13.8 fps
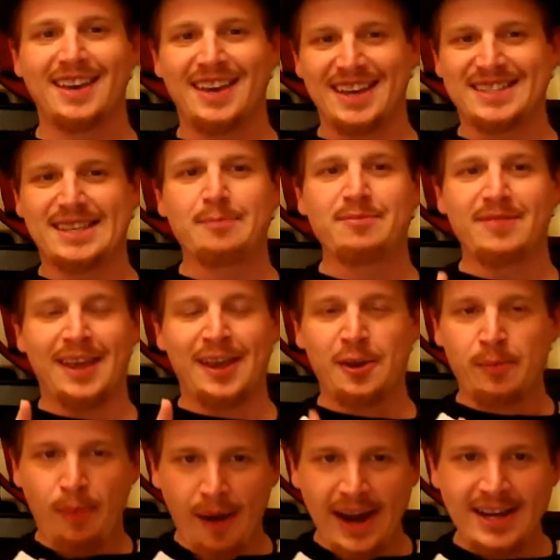except that your
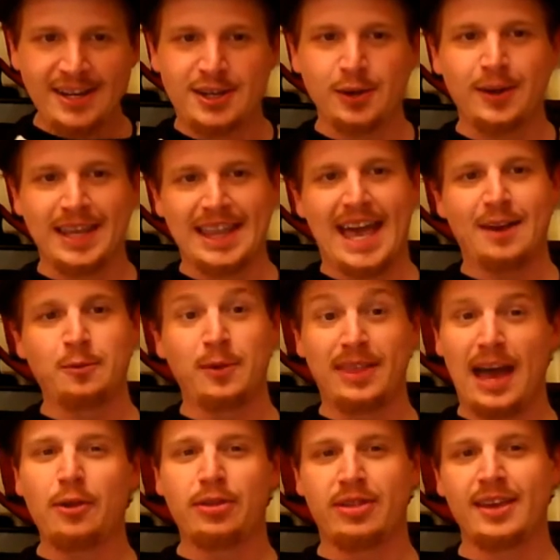brain doing that without